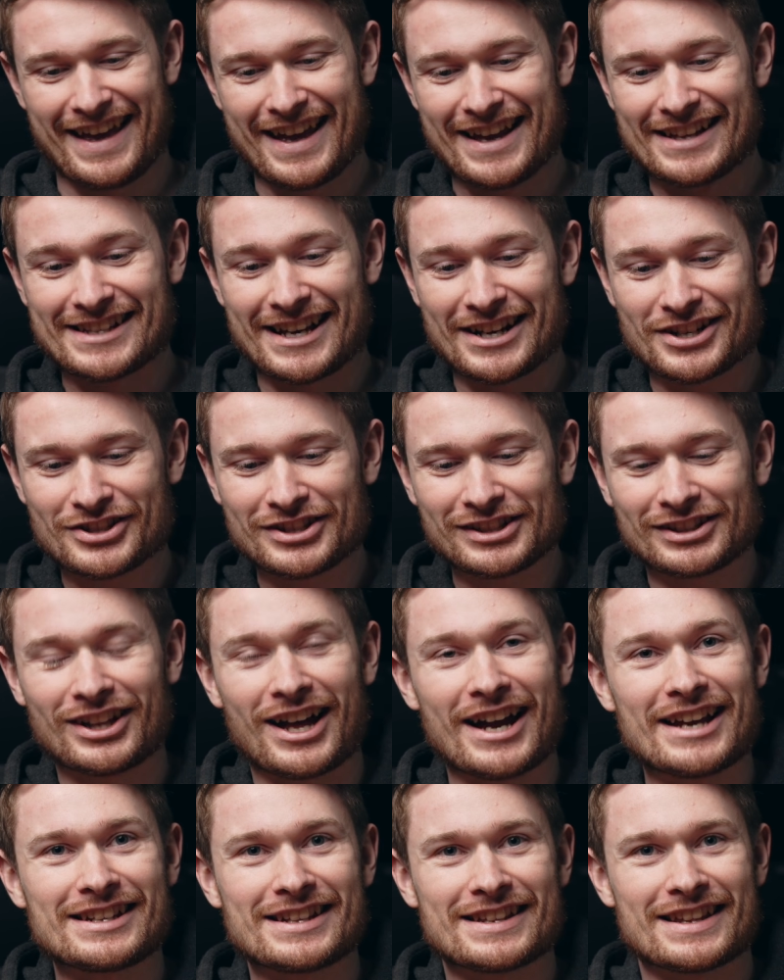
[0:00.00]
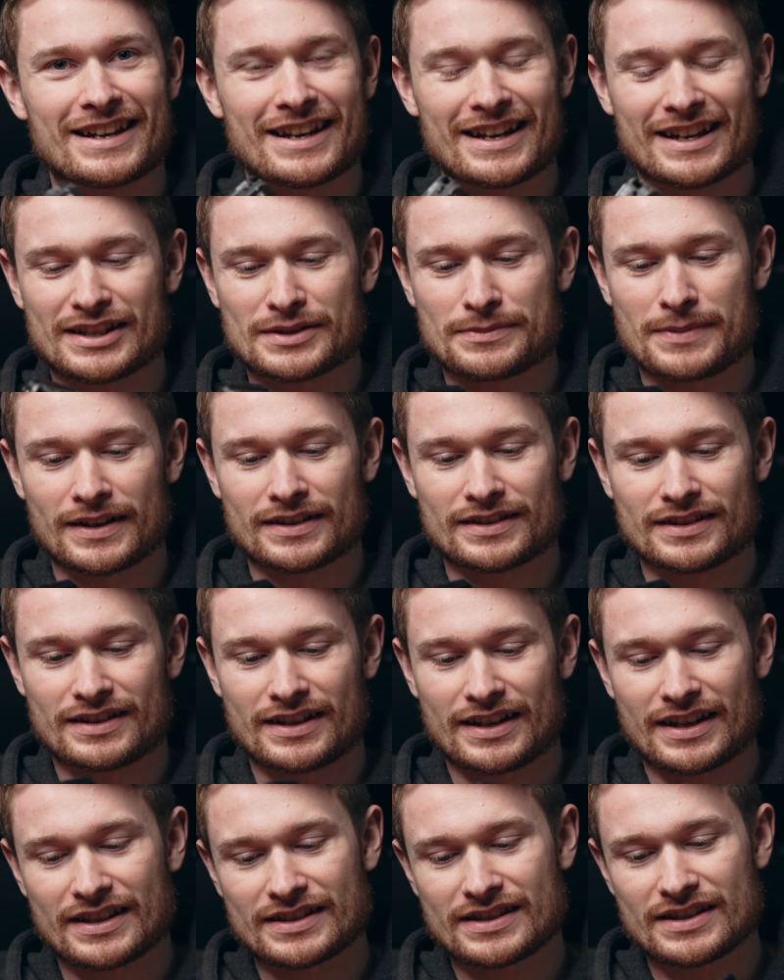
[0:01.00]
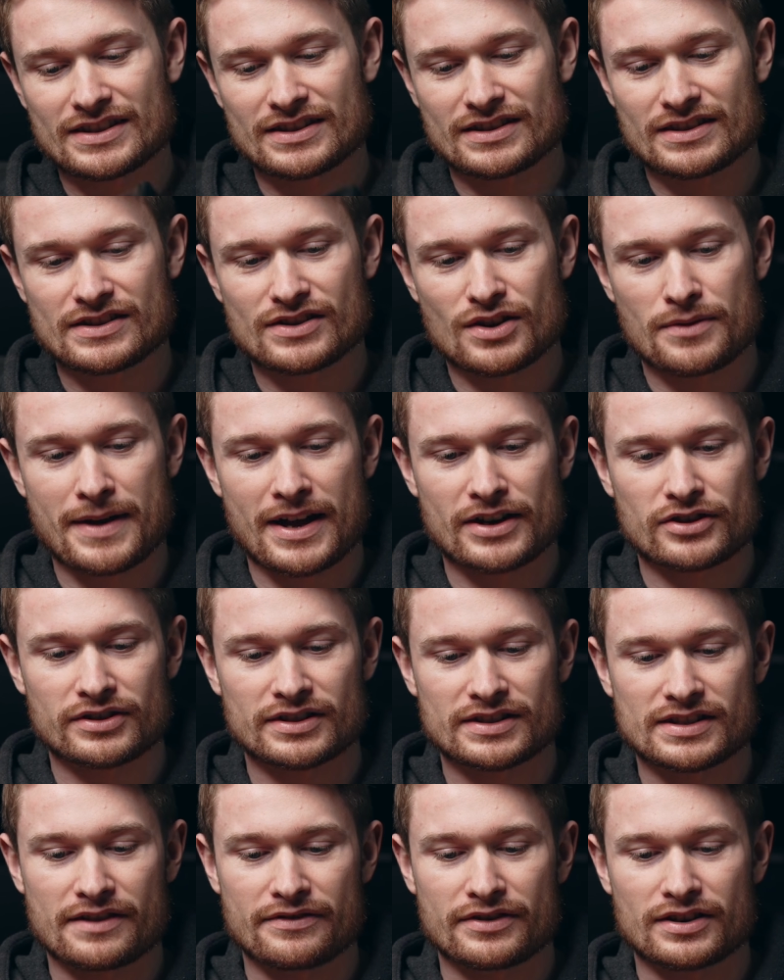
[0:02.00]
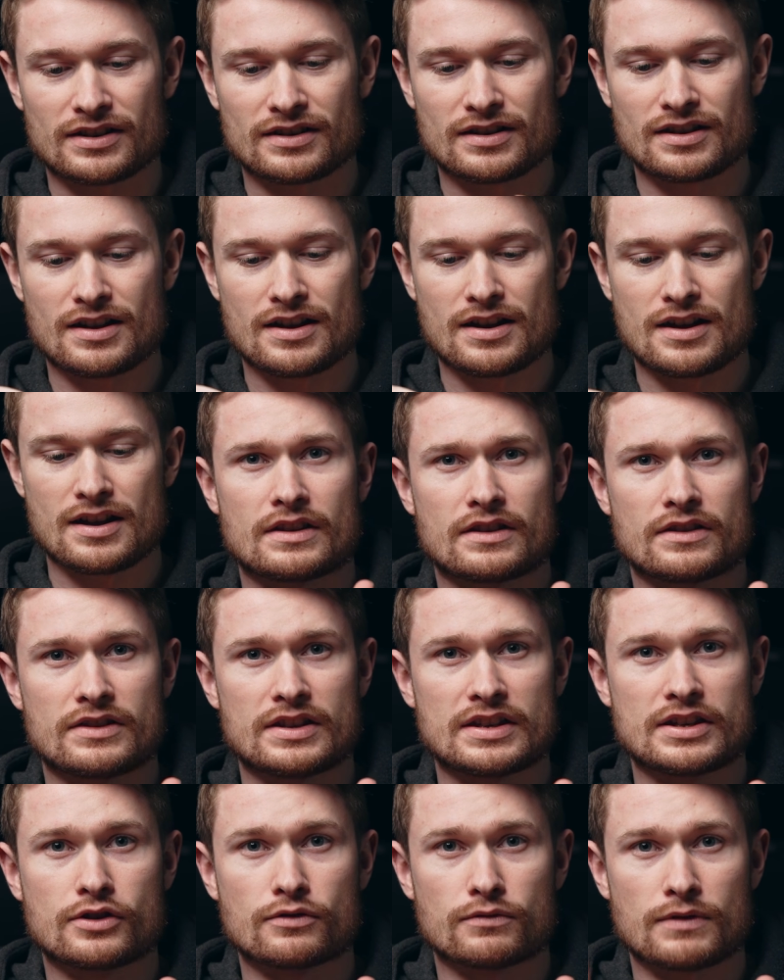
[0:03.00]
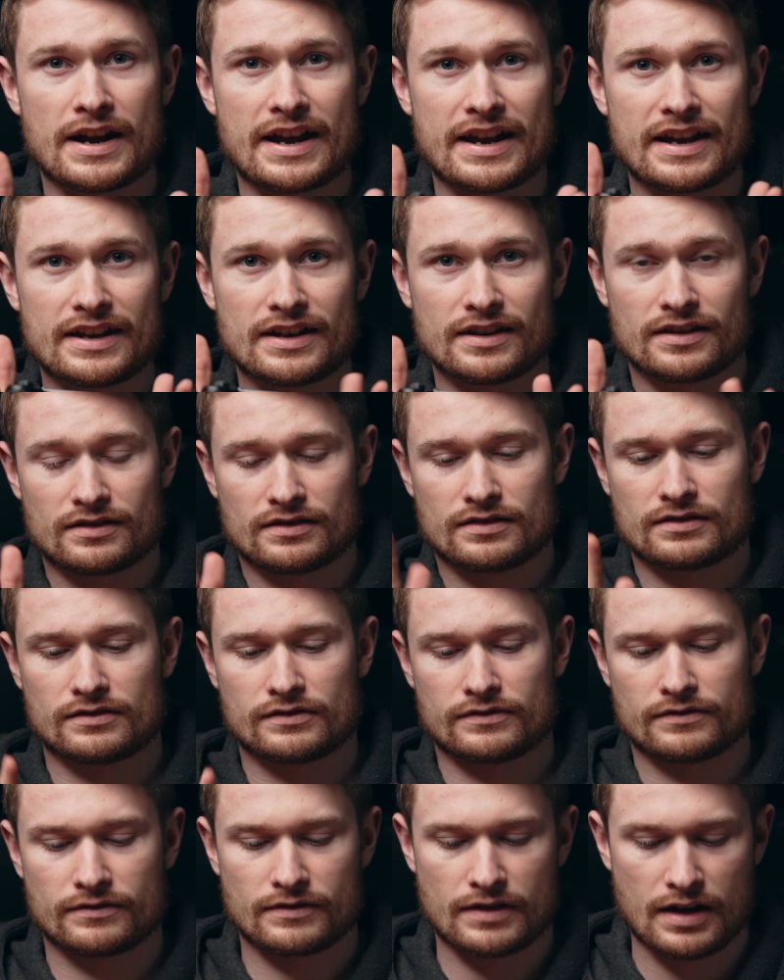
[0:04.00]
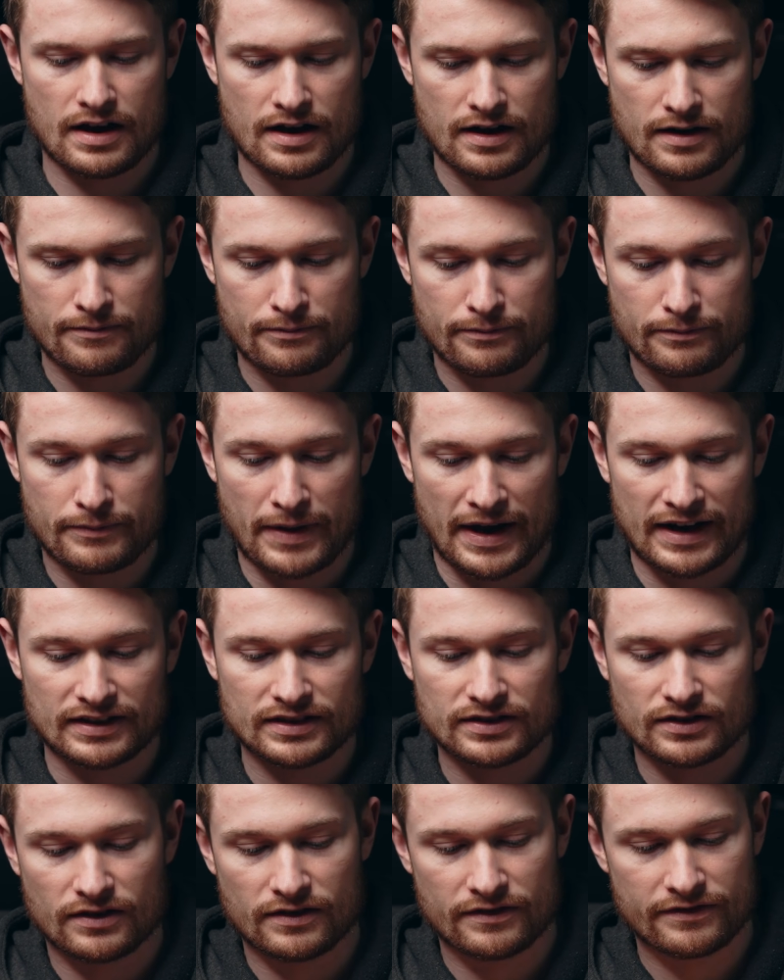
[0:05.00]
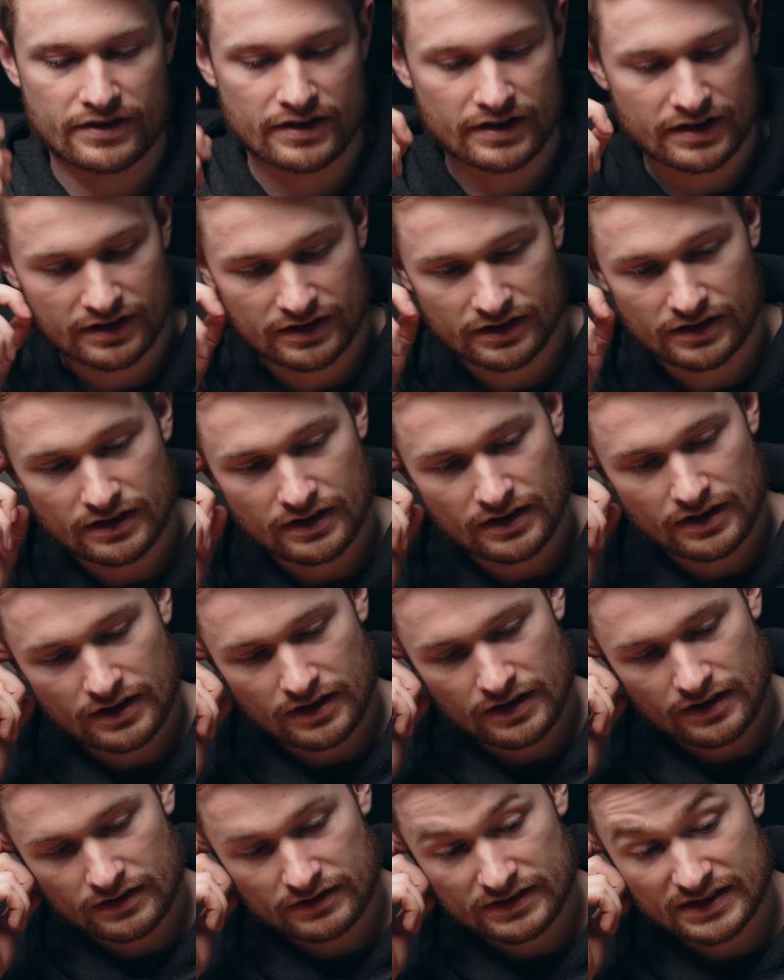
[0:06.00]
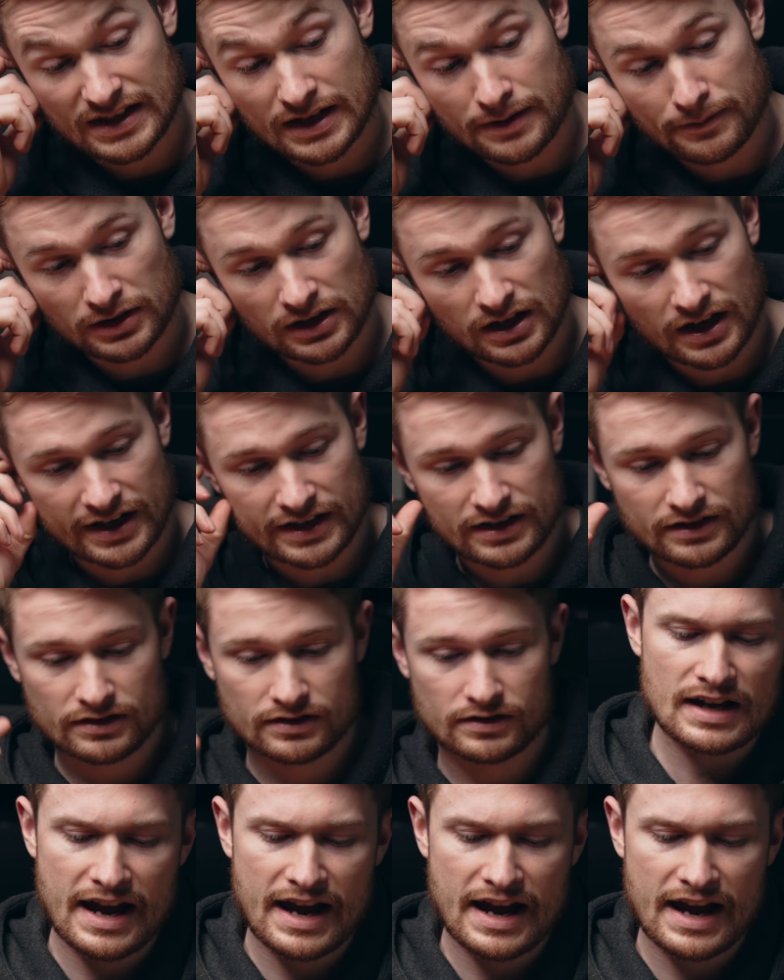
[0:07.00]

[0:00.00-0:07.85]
It's actually lighter than I expected. I guess there's no battery and stuff in it. The grey paint of the cinema line.